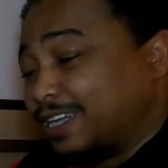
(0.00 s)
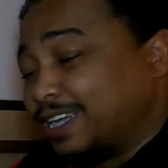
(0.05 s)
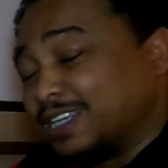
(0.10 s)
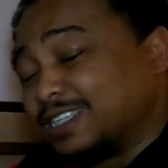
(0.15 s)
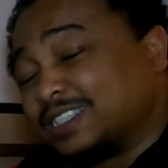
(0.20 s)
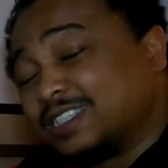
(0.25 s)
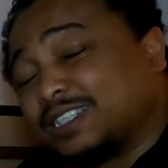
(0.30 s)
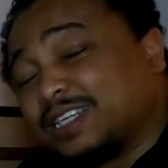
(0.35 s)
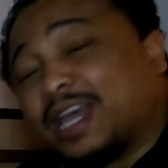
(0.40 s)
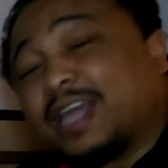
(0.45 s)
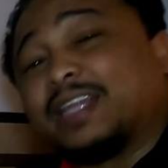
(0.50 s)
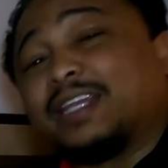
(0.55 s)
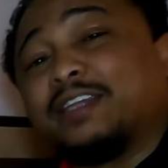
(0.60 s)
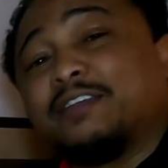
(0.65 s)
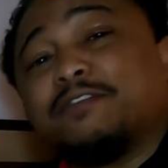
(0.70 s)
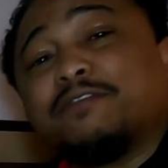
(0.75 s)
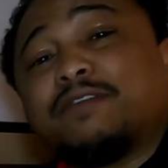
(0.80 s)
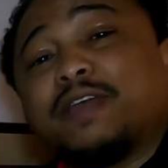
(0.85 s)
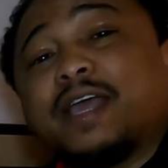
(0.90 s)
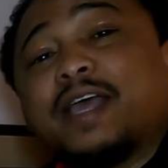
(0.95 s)
it's
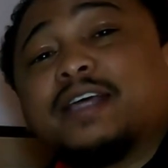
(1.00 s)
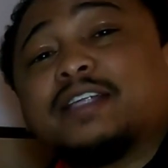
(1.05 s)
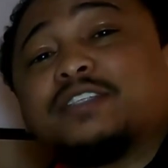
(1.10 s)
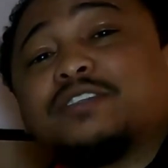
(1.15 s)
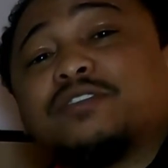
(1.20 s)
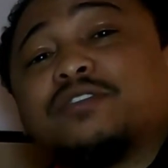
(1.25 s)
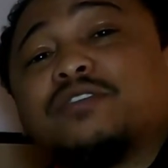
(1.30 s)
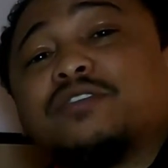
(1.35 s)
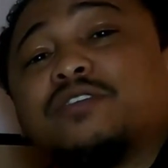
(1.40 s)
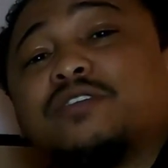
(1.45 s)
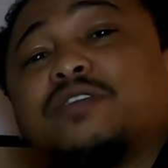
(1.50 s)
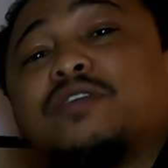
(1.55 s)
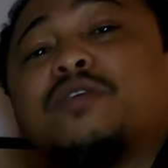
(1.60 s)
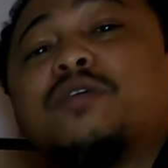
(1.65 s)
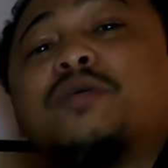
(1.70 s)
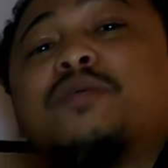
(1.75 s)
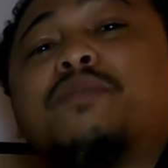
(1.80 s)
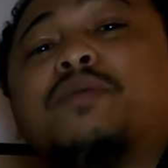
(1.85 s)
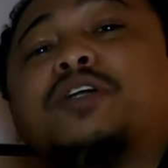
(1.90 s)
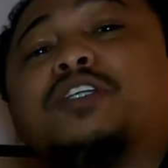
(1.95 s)
slightly faster,
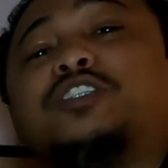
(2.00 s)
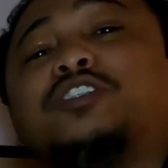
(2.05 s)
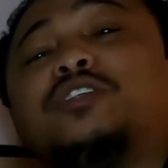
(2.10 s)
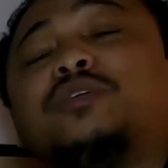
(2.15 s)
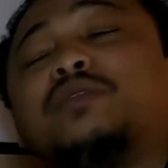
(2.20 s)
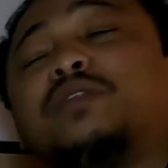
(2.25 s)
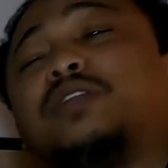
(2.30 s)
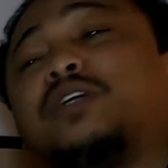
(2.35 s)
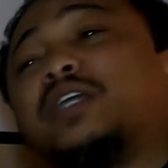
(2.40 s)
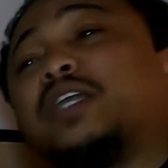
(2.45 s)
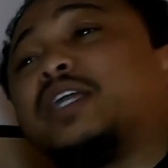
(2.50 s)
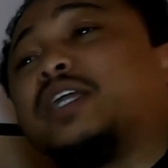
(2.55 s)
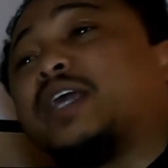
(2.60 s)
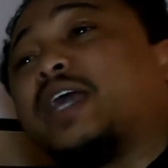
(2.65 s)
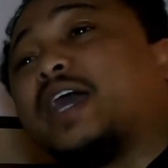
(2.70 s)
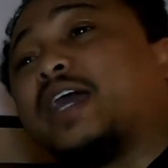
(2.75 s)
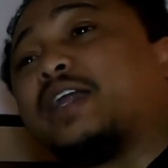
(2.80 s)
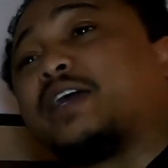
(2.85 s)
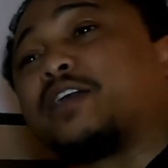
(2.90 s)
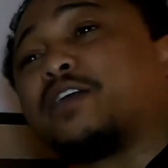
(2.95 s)
but you're looking
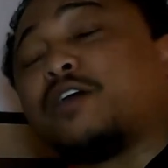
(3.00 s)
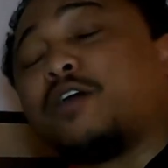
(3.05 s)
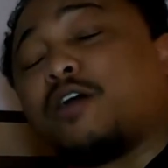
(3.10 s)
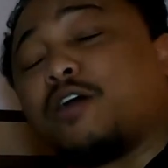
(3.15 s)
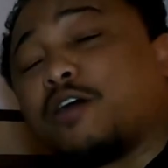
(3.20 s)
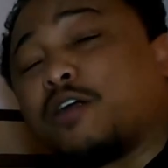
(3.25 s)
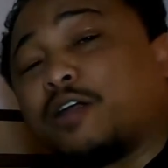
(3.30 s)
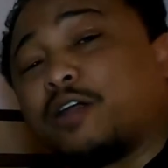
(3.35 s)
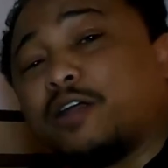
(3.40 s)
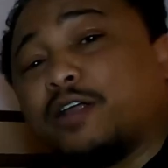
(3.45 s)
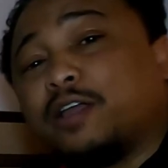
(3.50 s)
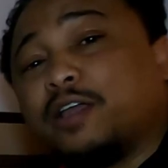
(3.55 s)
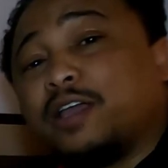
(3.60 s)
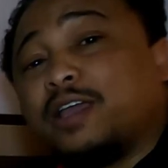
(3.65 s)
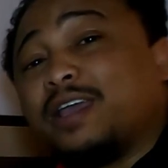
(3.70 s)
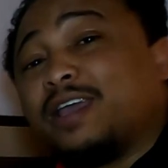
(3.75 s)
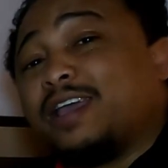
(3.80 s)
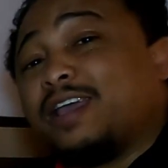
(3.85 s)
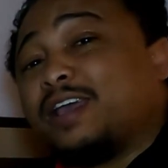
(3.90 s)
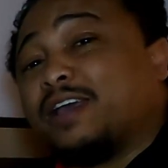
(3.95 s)
at a car
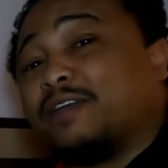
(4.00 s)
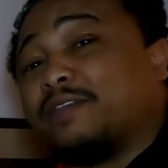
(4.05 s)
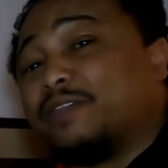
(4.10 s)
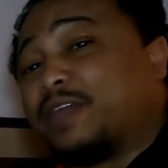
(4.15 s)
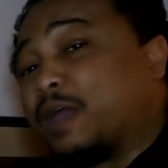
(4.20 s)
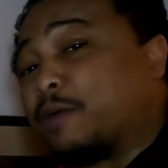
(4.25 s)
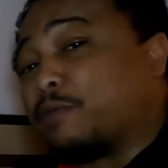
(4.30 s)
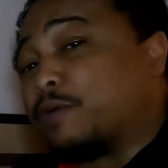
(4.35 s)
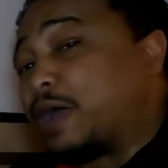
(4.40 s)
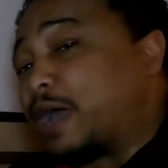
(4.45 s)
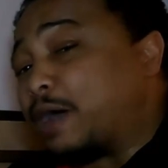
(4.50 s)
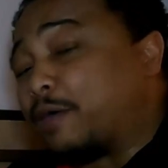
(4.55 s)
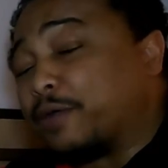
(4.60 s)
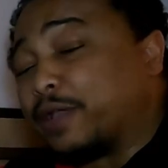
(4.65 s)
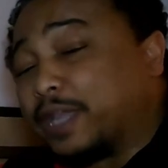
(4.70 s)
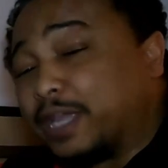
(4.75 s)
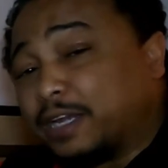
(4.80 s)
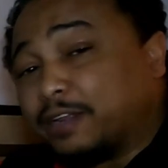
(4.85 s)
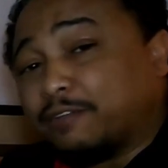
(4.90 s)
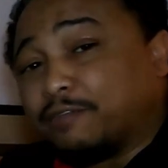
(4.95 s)
that without
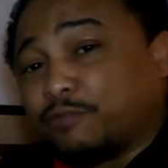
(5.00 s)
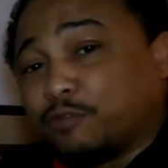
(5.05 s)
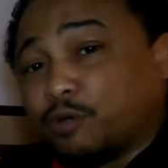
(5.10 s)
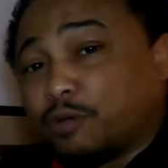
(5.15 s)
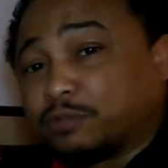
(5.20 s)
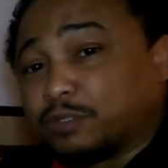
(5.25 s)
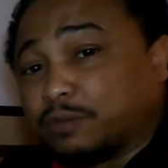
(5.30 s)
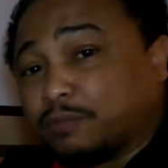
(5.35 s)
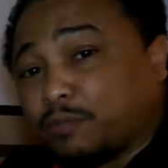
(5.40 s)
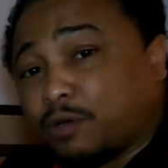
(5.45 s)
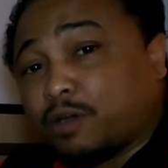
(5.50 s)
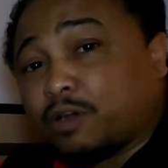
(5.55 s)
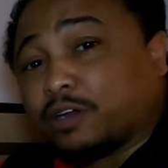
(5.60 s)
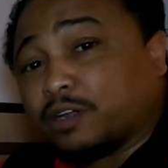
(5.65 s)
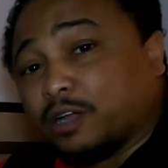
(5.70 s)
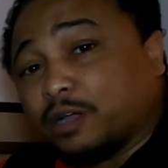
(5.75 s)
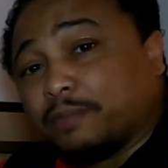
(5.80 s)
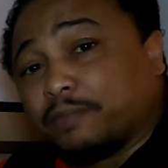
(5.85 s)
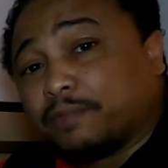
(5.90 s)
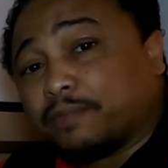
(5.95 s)
any forms of
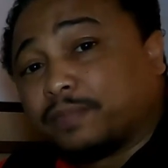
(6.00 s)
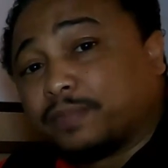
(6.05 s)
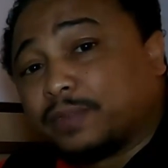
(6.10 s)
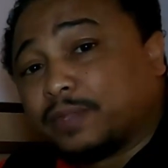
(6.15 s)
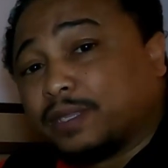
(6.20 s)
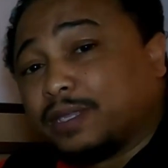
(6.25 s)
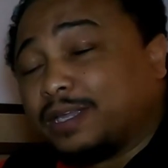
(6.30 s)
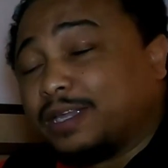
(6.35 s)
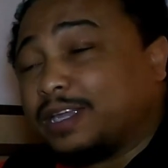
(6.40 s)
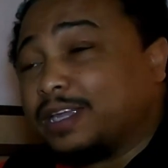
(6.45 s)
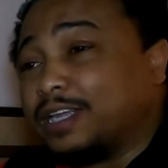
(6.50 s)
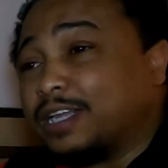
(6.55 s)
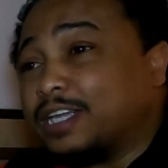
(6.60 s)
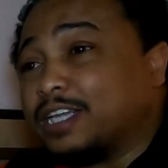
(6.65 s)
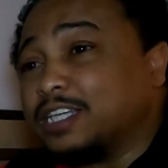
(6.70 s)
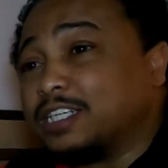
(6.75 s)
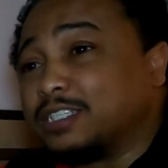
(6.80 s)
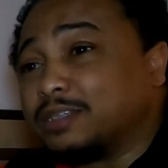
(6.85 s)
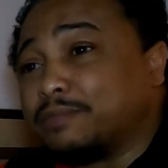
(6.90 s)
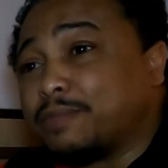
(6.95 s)
markup
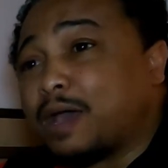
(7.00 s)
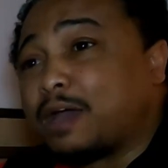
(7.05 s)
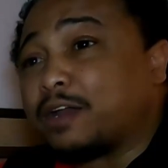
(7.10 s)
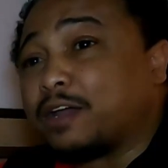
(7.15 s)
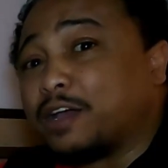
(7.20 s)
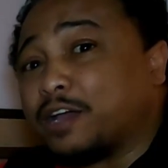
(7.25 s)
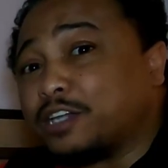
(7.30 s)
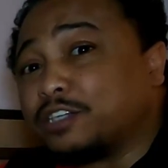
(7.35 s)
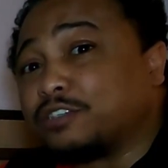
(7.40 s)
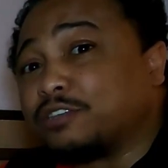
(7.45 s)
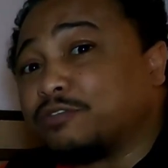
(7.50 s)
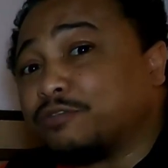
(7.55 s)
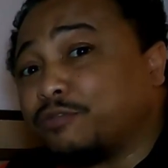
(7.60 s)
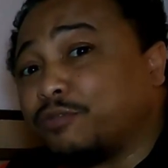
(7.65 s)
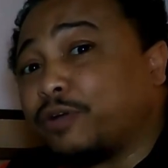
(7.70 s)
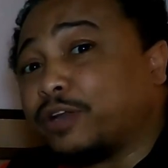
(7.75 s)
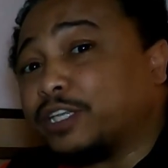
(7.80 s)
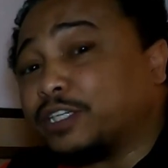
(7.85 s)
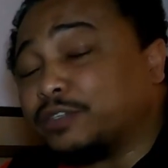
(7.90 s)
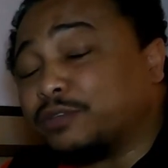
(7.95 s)
is about
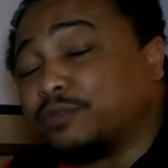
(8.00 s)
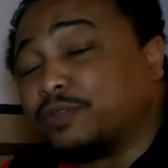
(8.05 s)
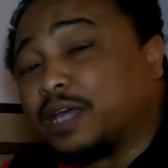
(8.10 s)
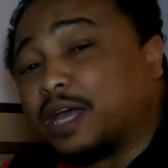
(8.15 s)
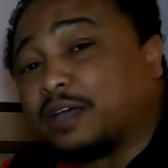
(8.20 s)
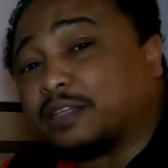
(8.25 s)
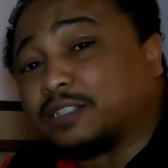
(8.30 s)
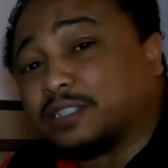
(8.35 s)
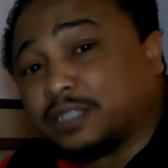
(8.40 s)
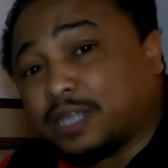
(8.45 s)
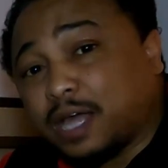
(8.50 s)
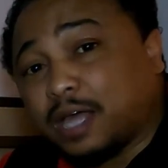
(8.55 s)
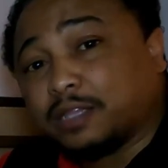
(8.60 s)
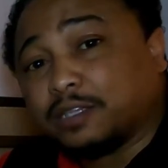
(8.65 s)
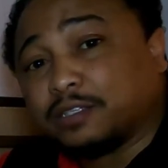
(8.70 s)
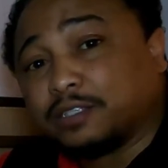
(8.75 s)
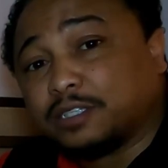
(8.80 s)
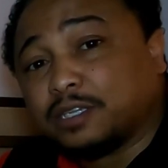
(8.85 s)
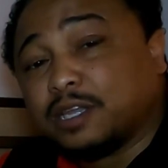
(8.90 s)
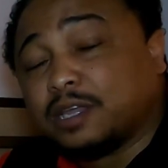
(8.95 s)

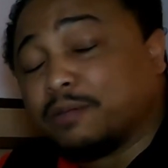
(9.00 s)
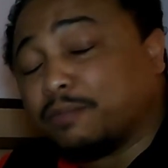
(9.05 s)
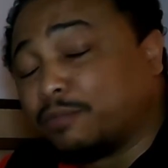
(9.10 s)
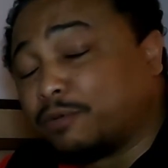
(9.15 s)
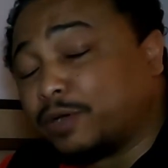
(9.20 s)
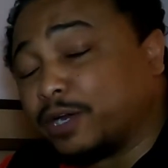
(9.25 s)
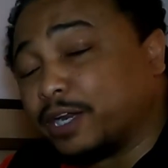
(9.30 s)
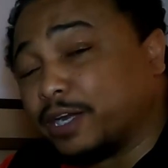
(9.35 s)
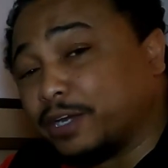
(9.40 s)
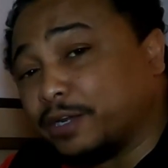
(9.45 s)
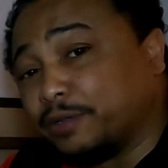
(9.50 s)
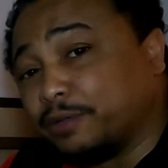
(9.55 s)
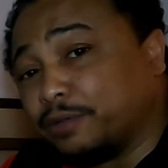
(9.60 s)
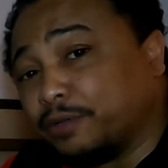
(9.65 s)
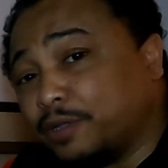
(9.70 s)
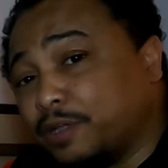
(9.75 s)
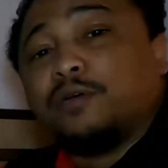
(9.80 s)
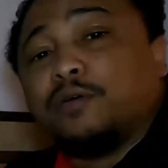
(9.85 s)
$142,000 brand new.